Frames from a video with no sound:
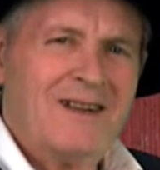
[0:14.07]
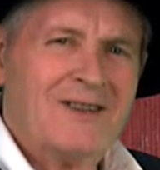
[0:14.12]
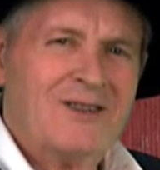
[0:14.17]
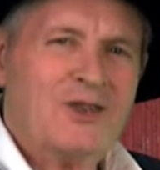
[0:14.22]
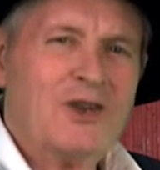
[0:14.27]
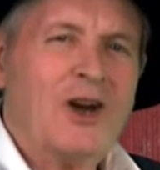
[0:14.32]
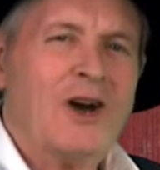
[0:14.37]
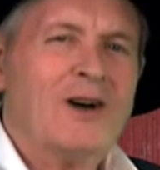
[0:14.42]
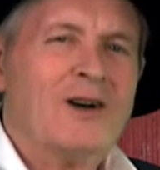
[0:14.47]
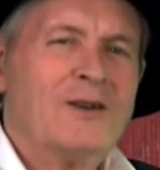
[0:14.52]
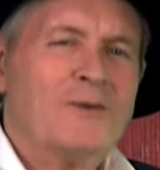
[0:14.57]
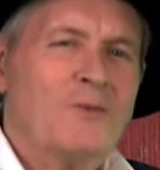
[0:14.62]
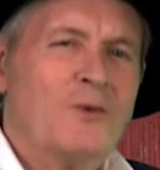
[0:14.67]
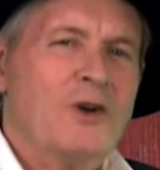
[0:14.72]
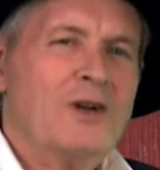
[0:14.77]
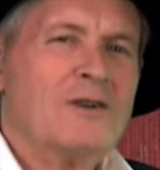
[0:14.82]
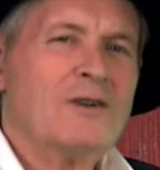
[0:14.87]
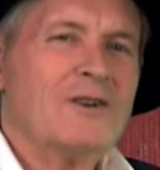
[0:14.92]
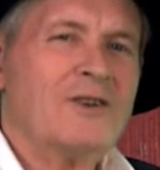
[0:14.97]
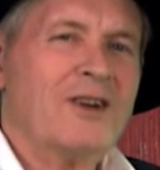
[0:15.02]
John
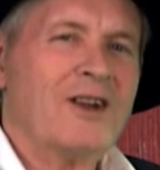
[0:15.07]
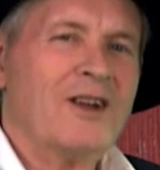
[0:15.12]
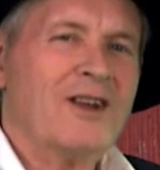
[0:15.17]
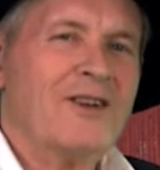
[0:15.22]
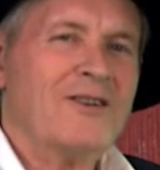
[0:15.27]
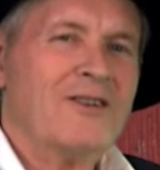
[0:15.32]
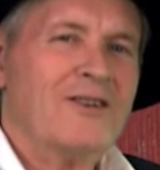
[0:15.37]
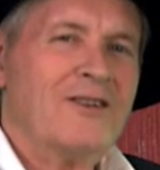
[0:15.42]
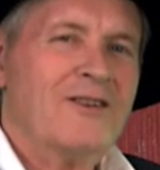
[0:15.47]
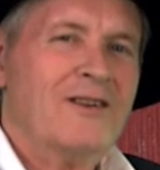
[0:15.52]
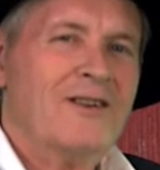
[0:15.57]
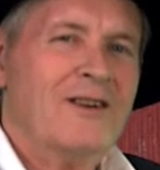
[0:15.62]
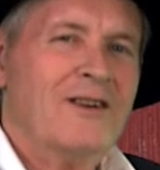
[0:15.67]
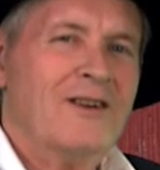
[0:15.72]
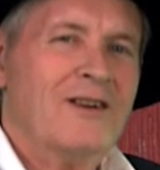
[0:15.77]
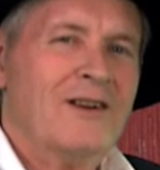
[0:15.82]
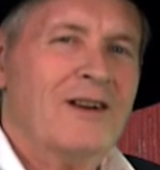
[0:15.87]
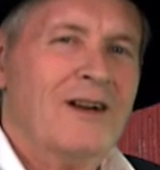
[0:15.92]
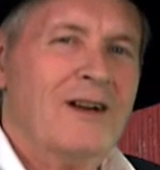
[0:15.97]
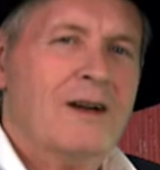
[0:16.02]
Willard here,
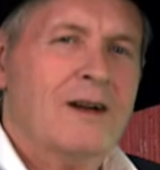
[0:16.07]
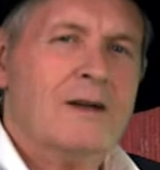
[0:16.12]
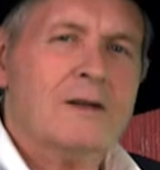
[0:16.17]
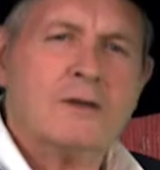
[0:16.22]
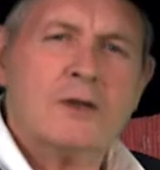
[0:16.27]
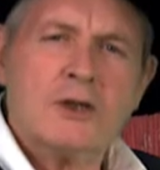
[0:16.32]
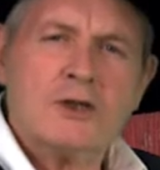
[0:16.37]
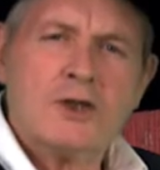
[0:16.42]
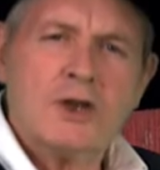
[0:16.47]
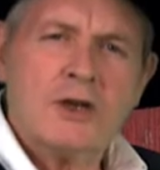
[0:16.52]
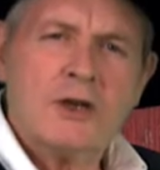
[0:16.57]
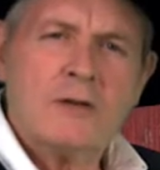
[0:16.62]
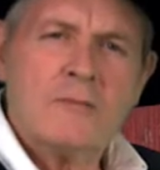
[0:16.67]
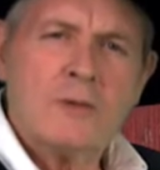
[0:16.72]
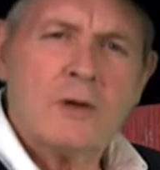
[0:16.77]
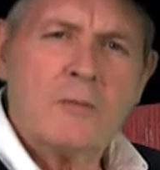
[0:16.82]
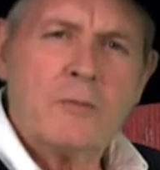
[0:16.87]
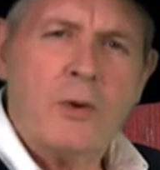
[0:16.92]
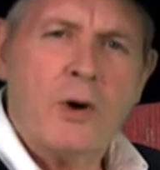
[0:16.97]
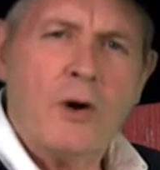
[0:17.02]
the
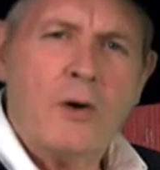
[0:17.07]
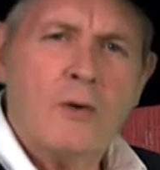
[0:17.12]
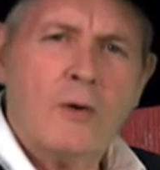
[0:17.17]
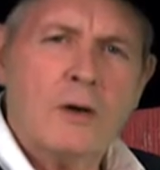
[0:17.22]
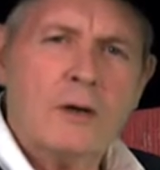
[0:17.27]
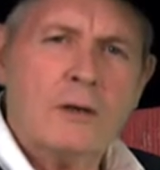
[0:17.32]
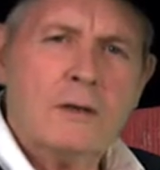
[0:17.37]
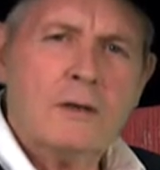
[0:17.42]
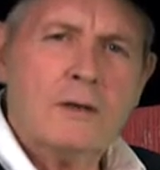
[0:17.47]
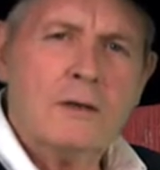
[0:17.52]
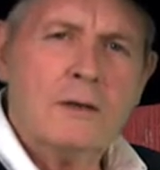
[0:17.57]
gentleman poet.